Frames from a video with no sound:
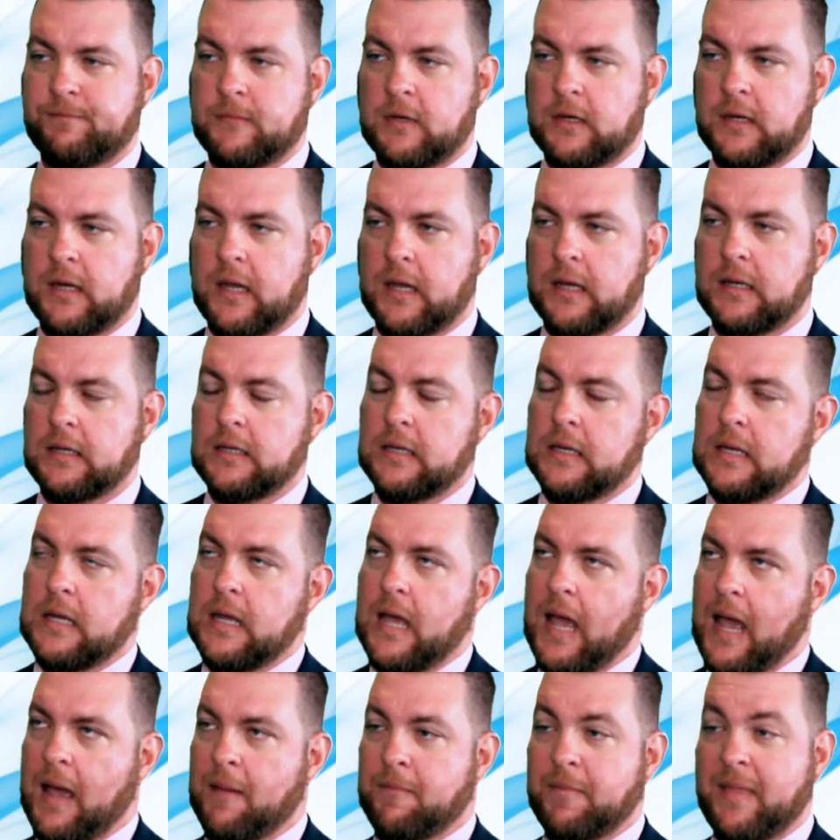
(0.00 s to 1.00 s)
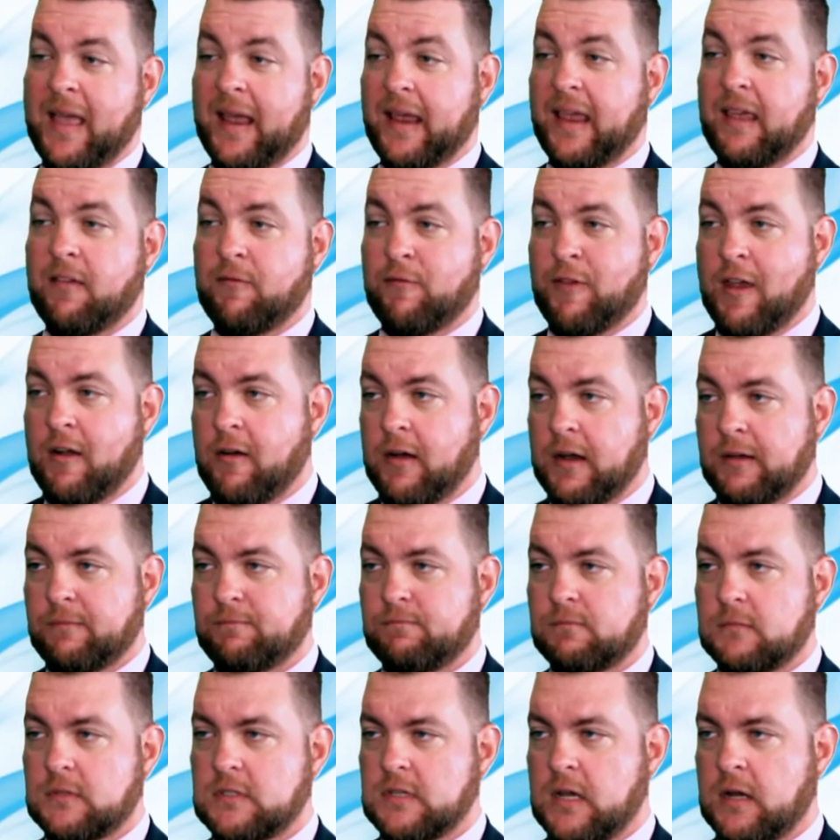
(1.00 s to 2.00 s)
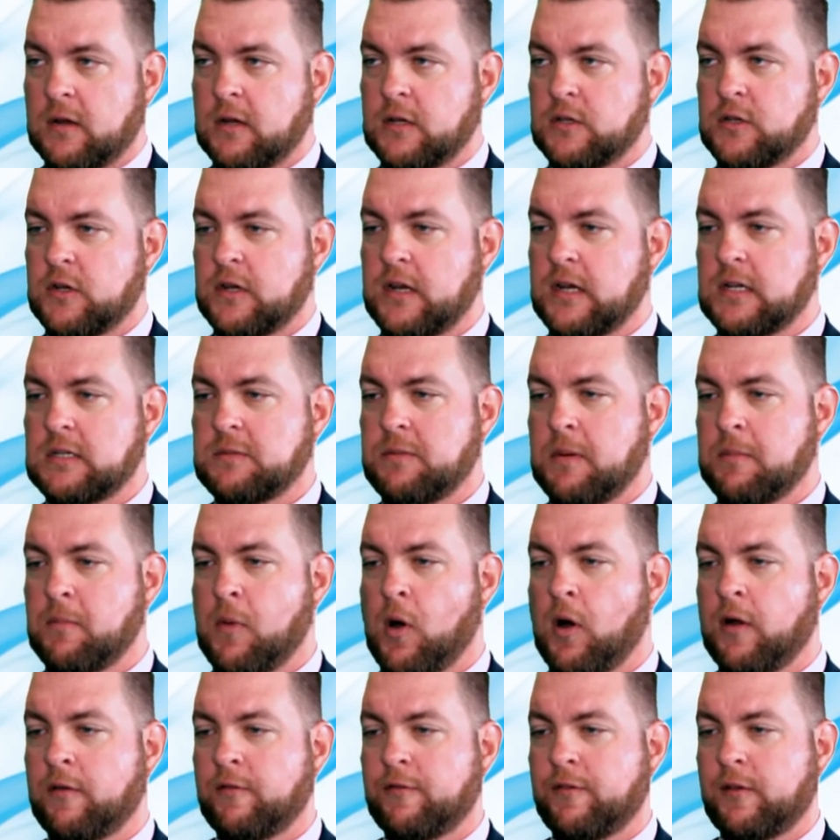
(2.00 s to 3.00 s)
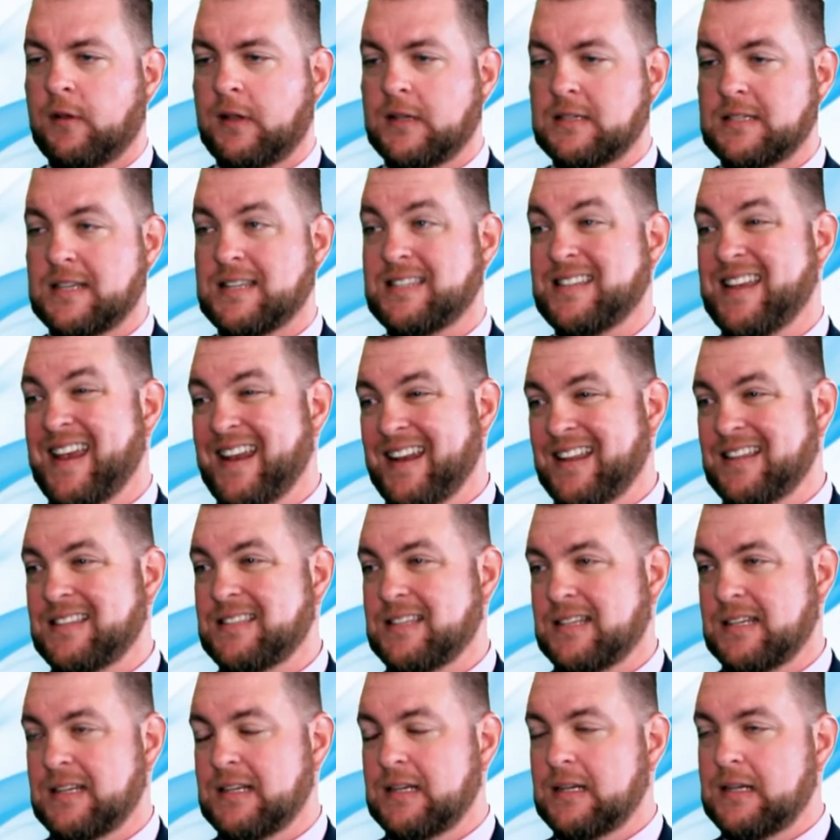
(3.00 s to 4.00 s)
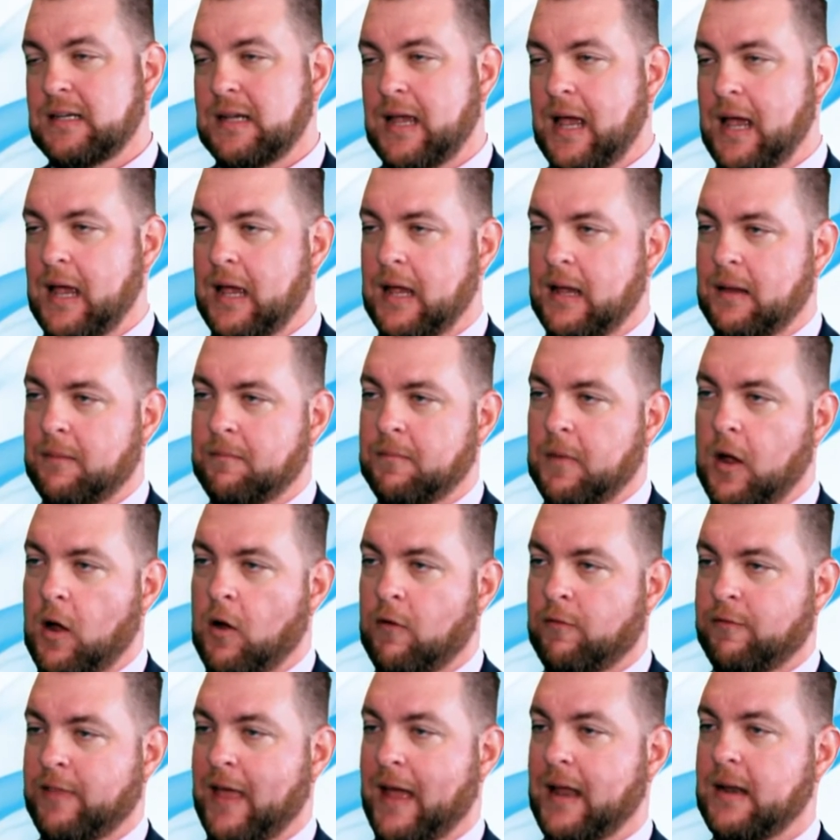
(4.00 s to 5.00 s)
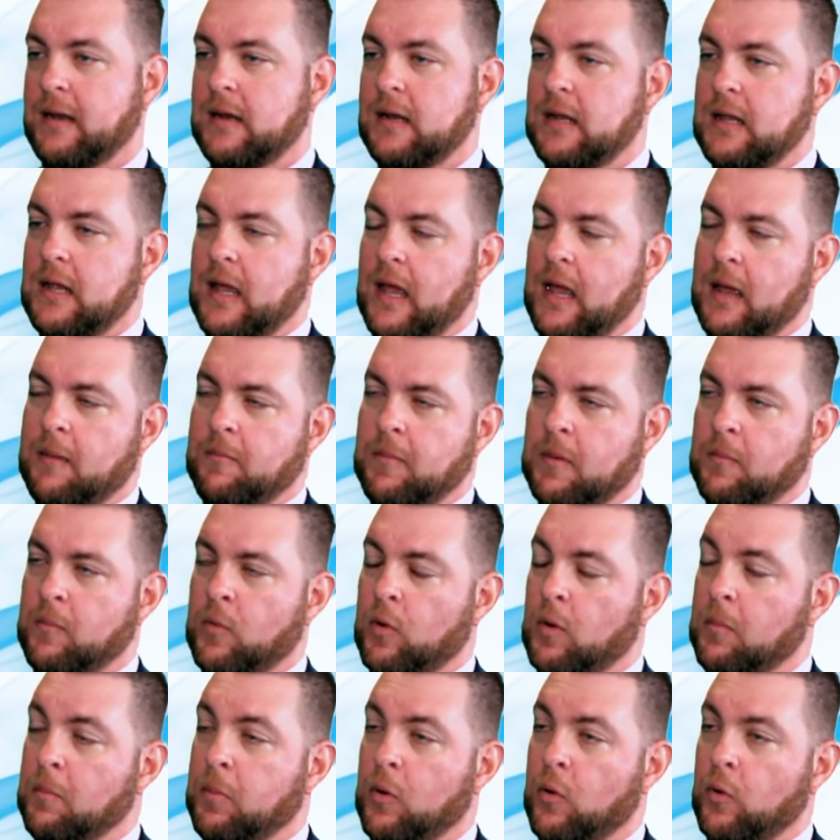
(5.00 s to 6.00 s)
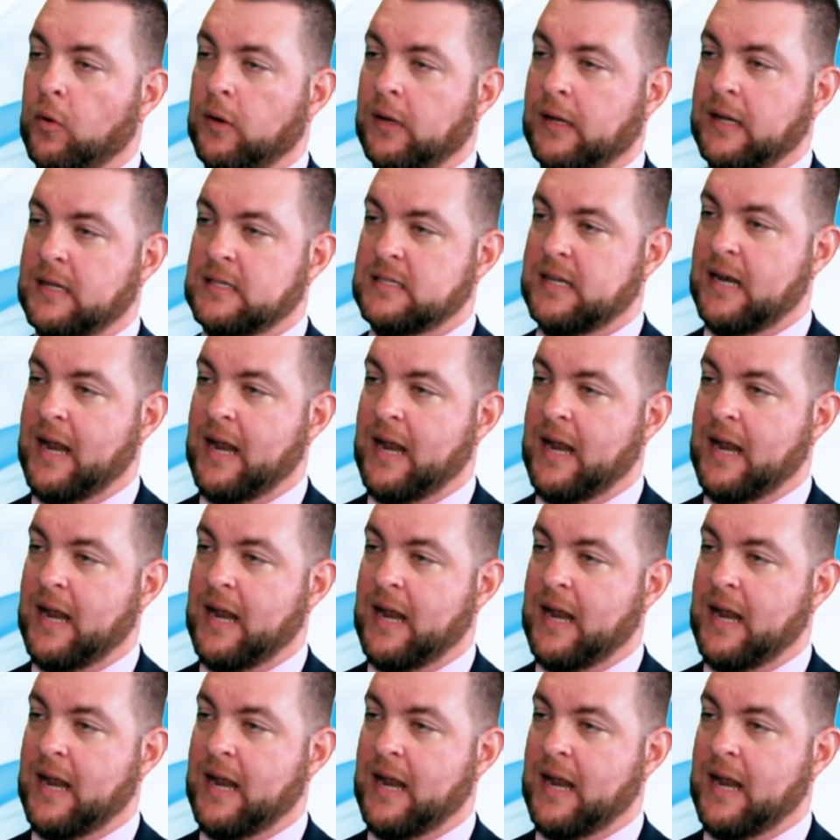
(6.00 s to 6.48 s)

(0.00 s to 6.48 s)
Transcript: Okay, um, that can vary, so you do need to be mindful as a tenant um, of that, um, but more importantly, as